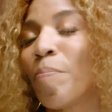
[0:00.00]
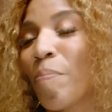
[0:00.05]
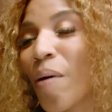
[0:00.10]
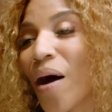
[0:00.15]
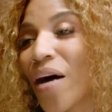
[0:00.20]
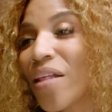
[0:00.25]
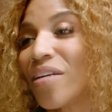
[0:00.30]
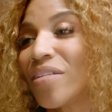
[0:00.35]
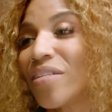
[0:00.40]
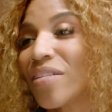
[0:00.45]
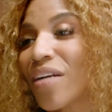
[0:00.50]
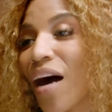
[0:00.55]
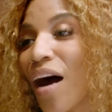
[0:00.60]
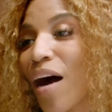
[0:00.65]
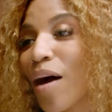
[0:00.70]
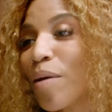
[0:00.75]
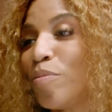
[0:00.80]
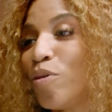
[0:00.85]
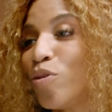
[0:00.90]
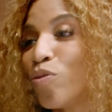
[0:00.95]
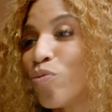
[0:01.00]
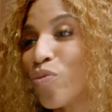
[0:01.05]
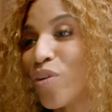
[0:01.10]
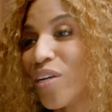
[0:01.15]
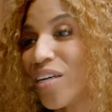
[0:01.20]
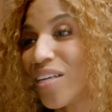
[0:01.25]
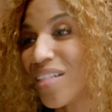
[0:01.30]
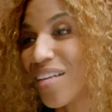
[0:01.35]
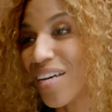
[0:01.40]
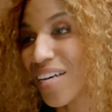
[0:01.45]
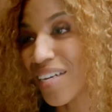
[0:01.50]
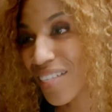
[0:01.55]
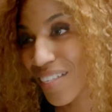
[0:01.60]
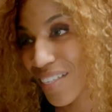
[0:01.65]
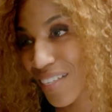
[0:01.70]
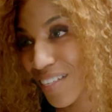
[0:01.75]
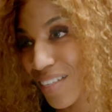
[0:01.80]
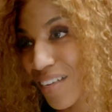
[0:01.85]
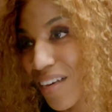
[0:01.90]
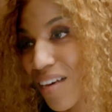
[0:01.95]
By the time you read
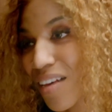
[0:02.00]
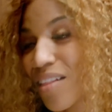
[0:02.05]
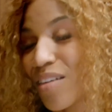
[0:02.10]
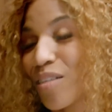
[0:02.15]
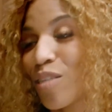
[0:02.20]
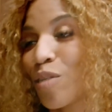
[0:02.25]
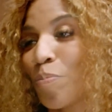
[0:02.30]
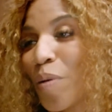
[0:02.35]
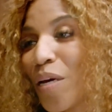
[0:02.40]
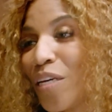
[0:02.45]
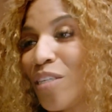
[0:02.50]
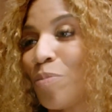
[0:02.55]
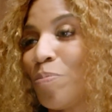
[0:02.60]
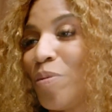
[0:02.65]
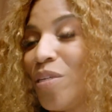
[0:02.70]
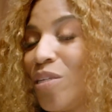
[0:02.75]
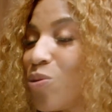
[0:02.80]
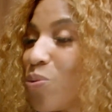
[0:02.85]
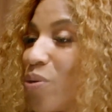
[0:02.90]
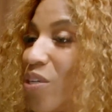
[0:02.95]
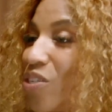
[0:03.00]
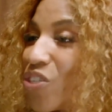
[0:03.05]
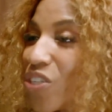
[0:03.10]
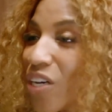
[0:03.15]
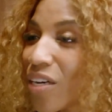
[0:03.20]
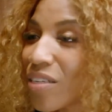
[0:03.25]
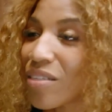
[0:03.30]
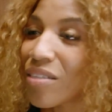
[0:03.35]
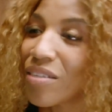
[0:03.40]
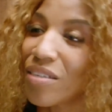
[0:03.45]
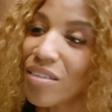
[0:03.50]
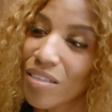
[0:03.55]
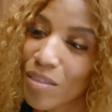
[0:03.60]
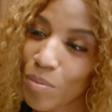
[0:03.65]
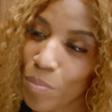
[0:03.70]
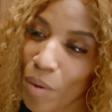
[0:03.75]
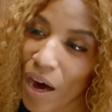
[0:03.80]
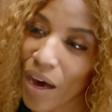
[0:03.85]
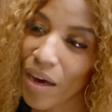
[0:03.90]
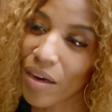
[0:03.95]
this, the space between Cheslie's
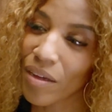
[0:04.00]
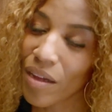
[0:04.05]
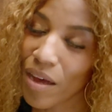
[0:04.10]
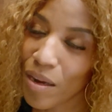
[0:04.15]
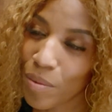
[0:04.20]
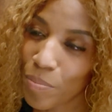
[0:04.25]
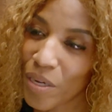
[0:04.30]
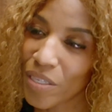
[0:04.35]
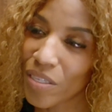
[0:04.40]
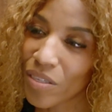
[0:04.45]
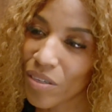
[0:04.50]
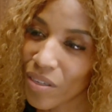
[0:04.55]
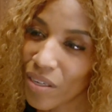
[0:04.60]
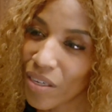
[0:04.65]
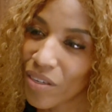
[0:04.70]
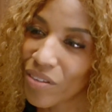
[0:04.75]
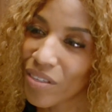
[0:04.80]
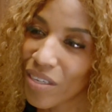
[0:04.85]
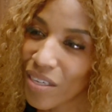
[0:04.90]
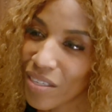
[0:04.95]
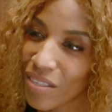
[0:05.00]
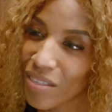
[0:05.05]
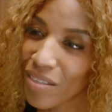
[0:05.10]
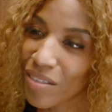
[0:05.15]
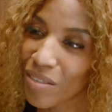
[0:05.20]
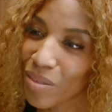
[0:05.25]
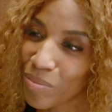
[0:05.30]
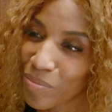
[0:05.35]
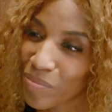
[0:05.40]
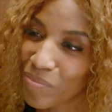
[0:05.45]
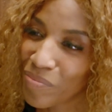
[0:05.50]
smile and mental illness.